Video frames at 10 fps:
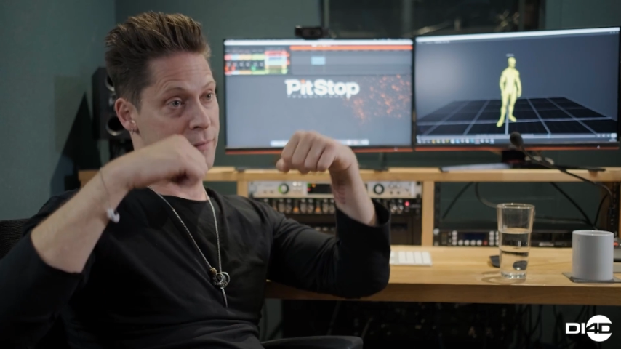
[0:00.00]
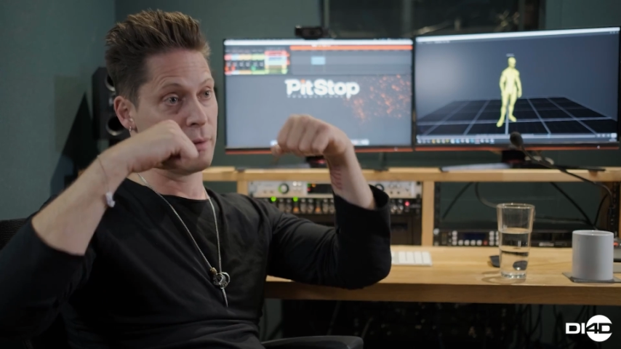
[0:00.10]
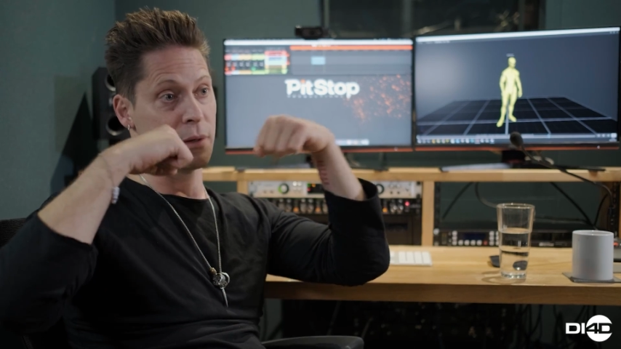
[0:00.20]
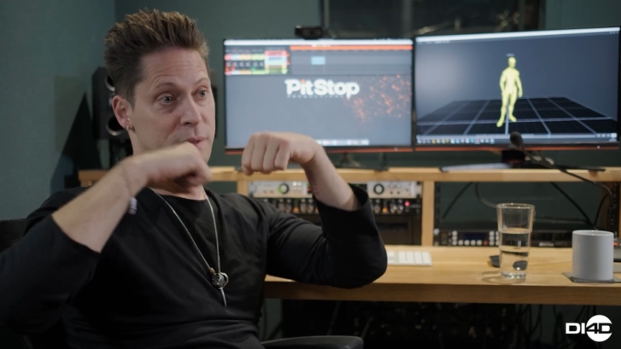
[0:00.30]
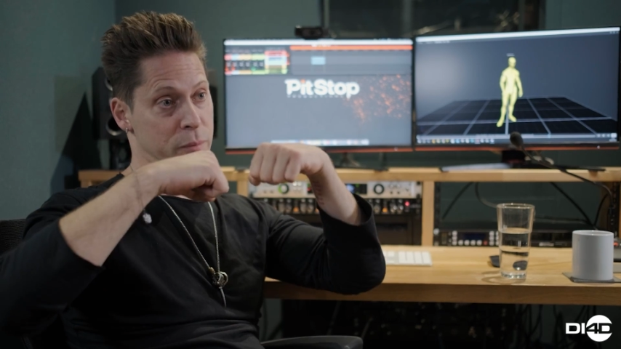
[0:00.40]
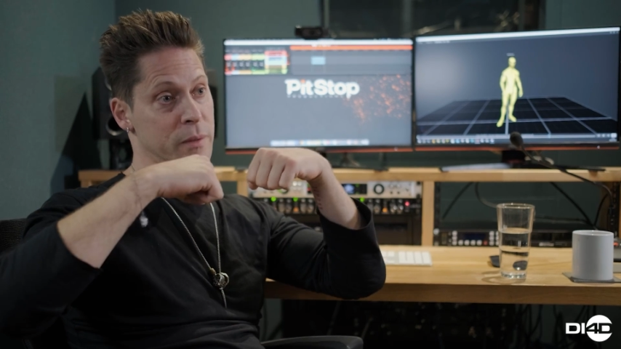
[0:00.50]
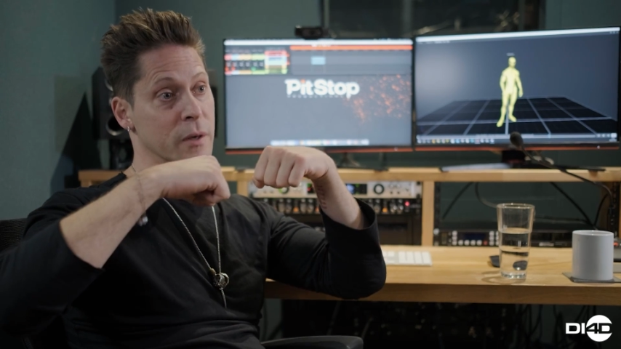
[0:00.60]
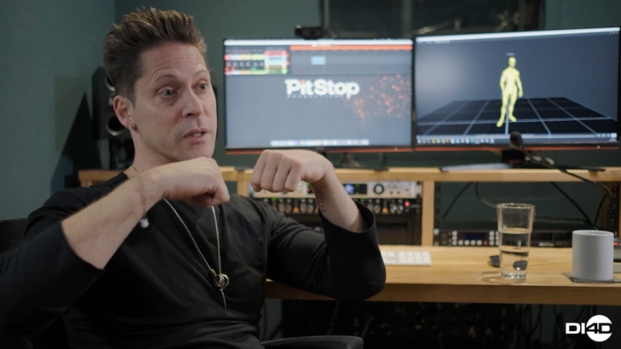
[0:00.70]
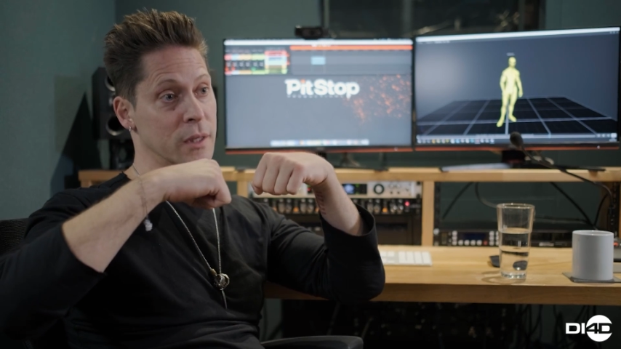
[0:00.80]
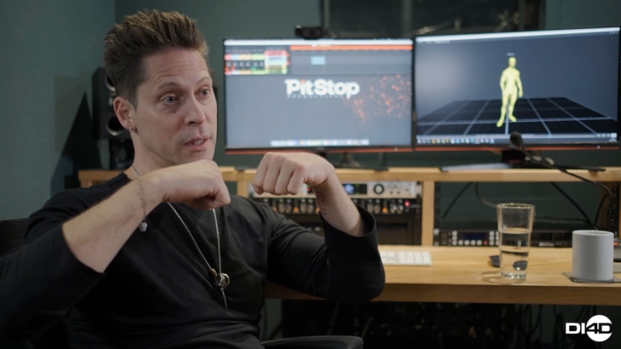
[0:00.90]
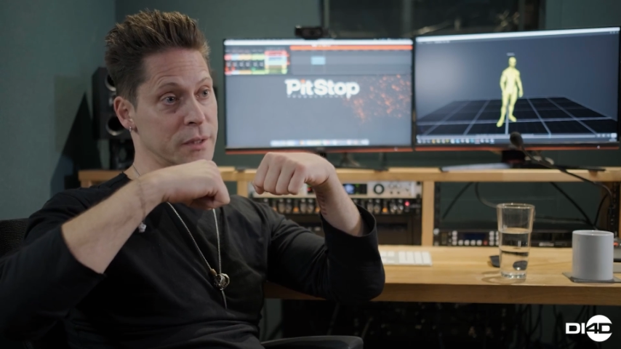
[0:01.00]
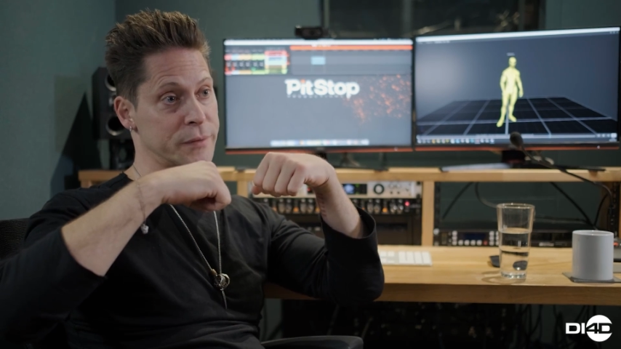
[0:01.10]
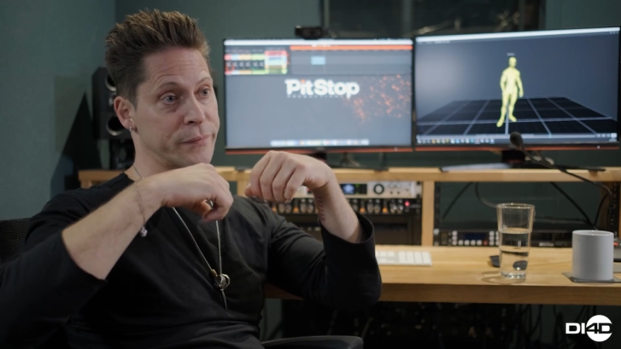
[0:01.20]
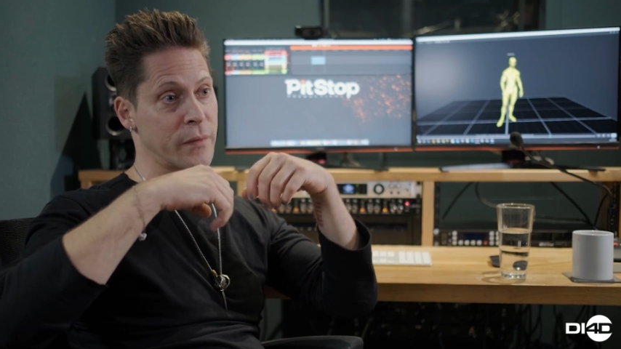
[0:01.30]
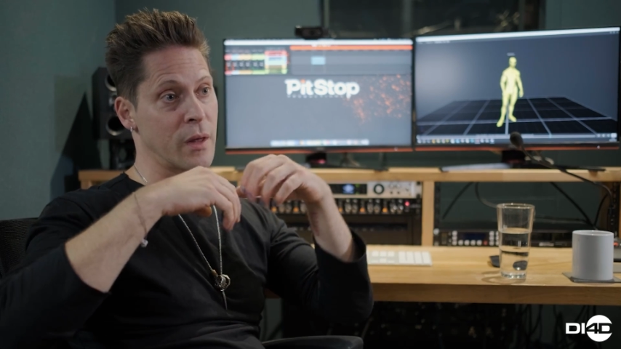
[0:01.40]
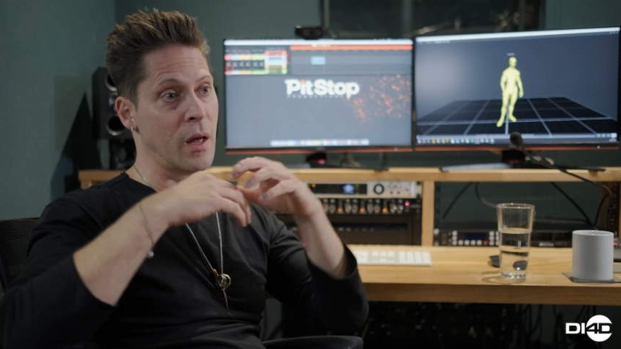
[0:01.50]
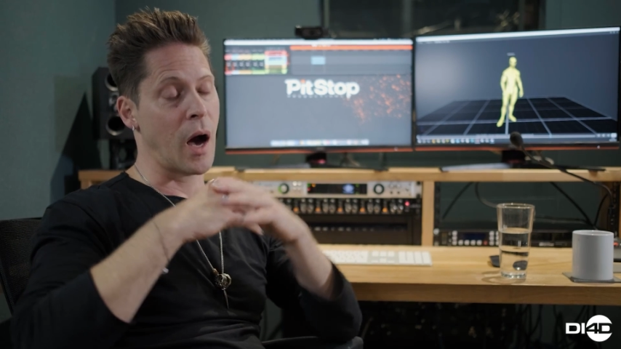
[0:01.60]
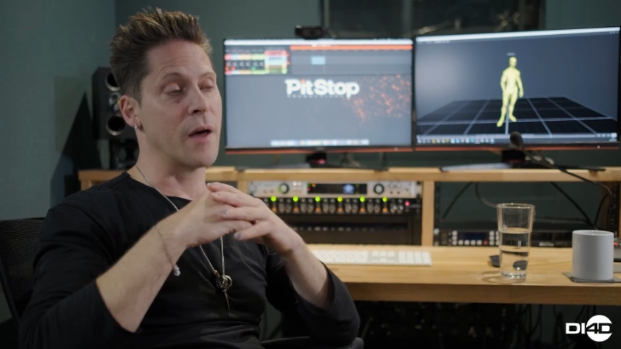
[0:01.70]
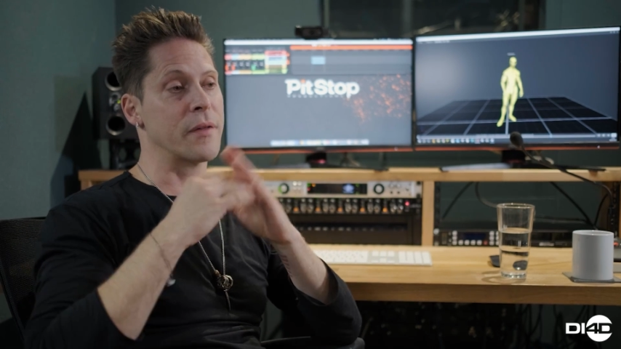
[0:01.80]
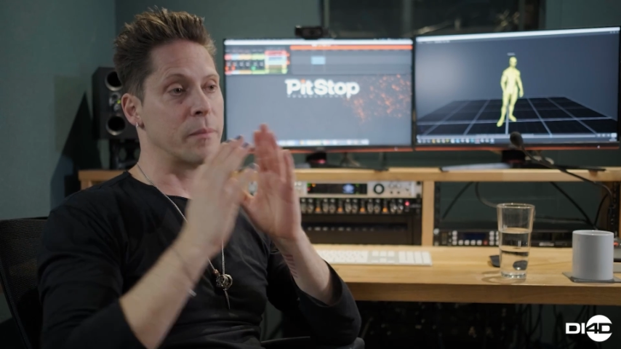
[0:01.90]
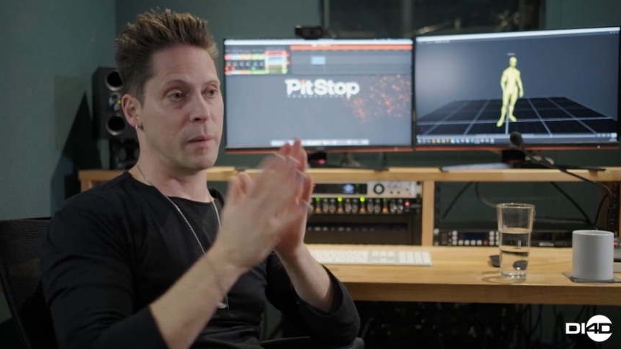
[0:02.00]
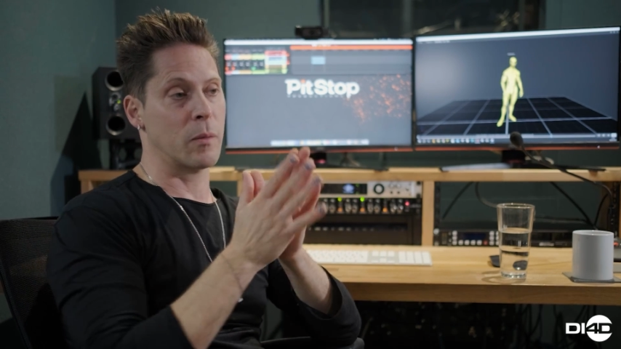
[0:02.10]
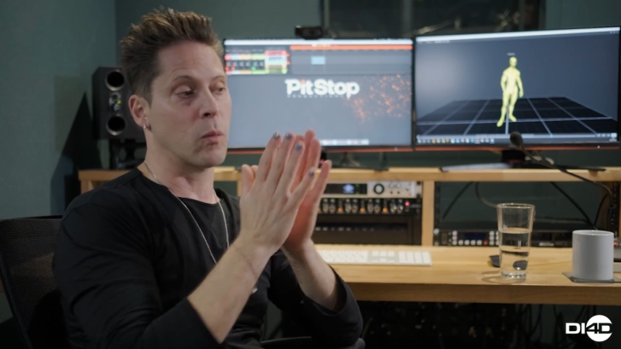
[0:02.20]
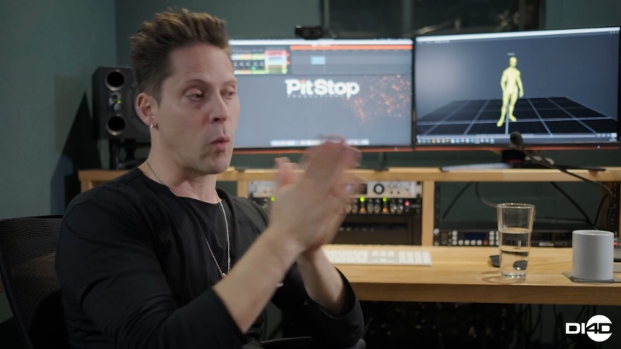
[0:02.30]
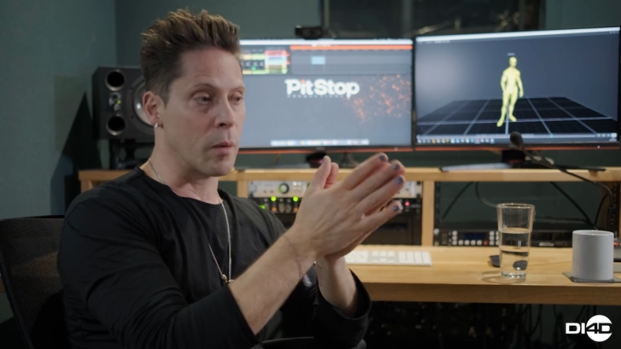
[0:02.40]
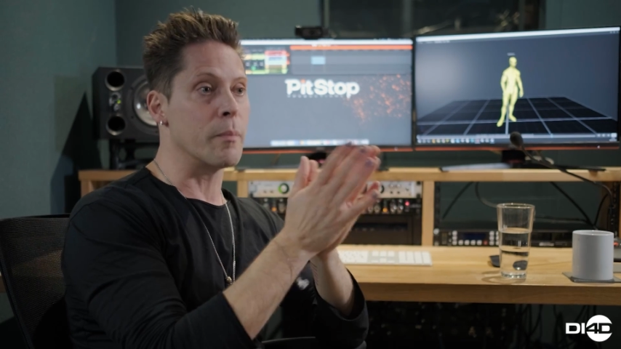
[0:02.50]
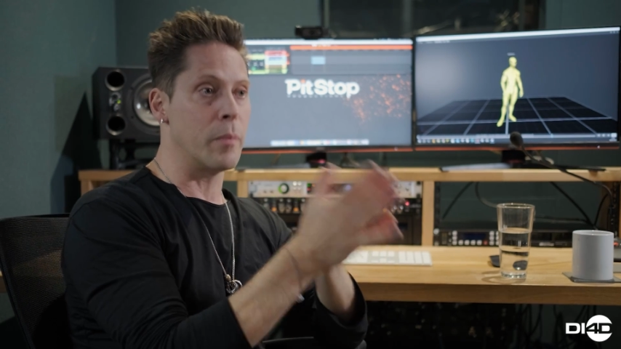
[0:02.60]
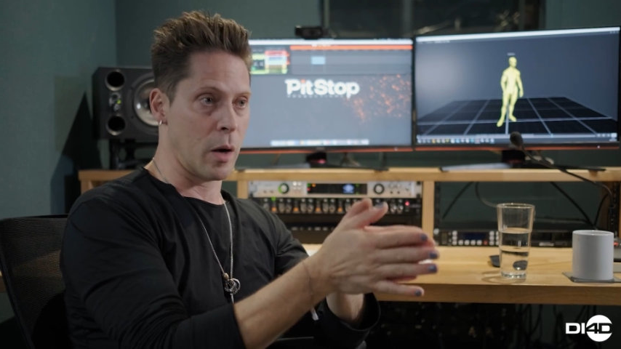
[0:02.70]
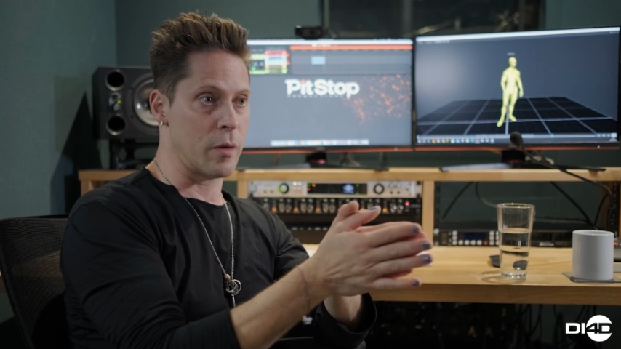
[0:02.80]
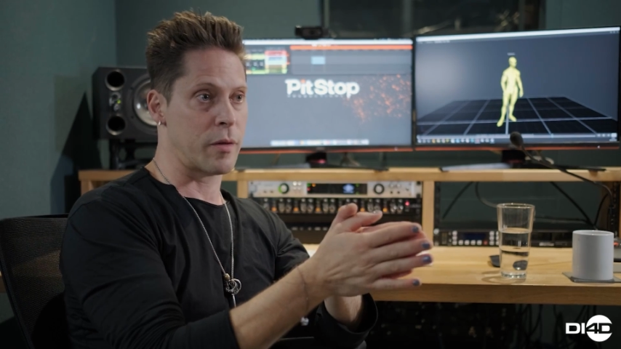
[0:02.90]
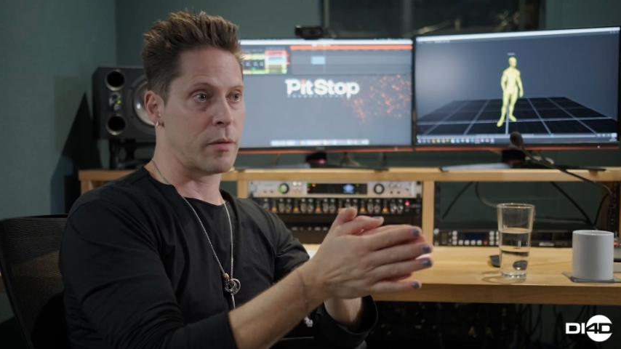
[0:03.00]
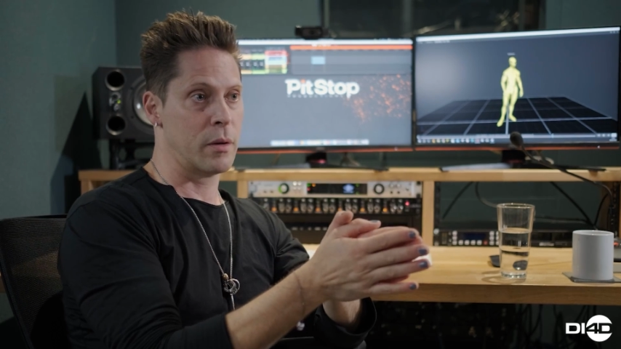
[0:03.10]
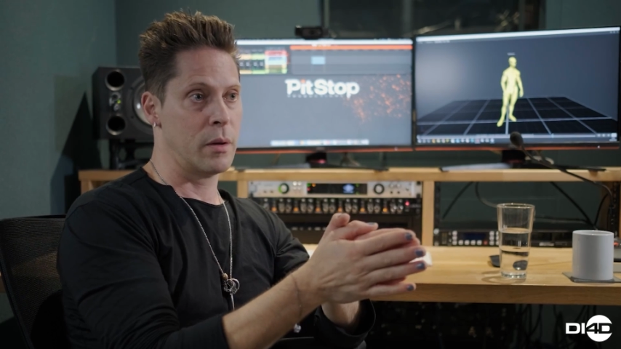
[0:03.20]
feel is pretty much like this. I think people want both.